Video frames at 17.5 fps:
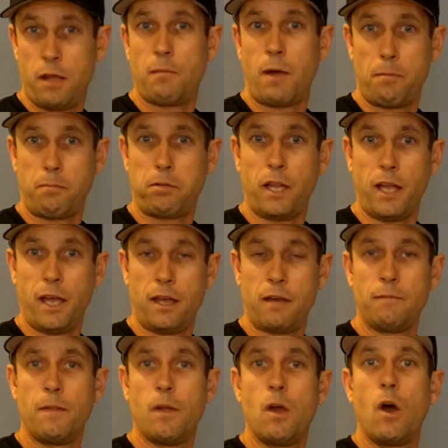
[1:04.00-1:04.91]
my
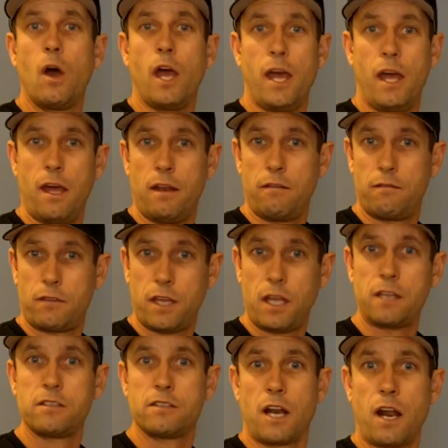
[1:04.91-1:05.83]
plan and
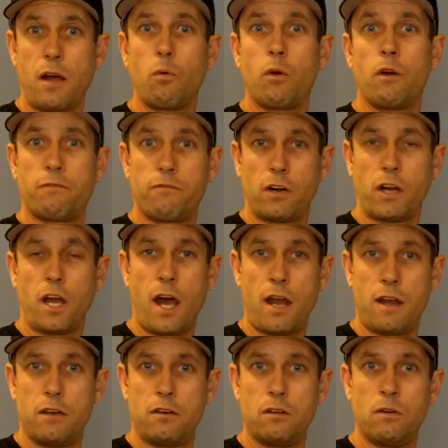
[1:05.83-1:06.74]
things that I would have
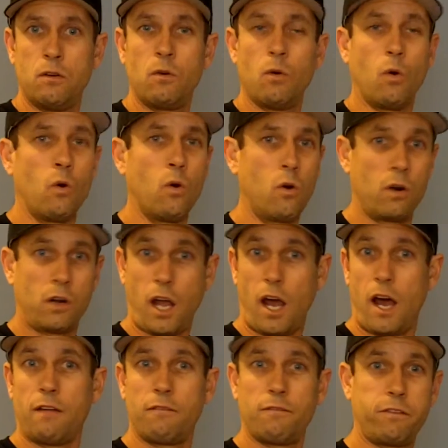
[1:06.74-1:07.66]
forgotten to do, or
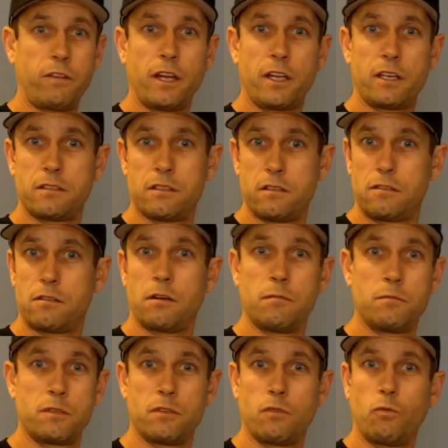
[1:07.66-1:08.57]
conflicts in
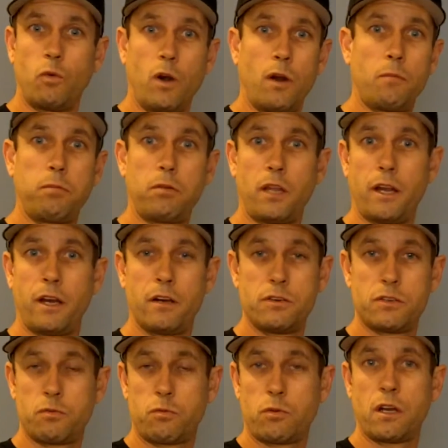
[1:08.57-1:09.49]
terms of where
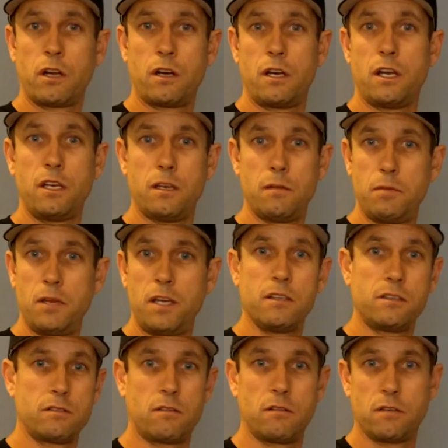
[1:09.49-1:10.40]
players were going to need to be
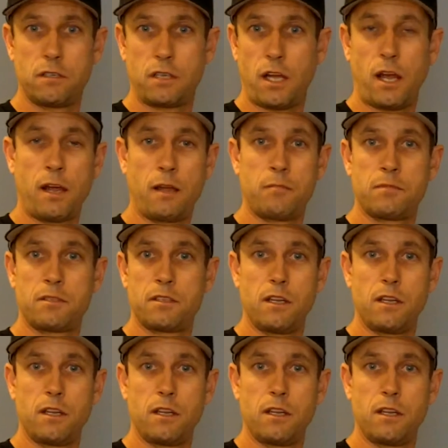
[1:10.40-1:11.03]
at certain times.